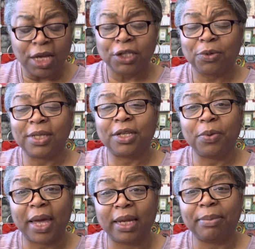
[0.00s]
So I said,
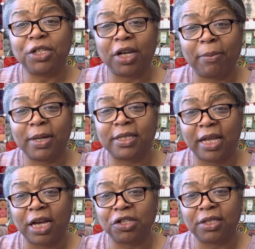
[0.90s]
okay, let me check my
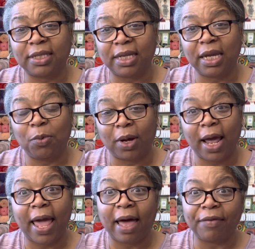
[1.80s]
stash and see what I
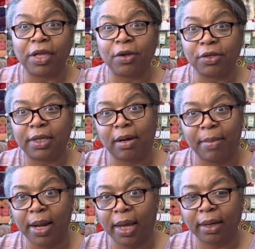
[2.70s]
haven't used in a
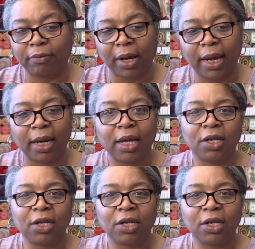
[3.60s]
minute, right?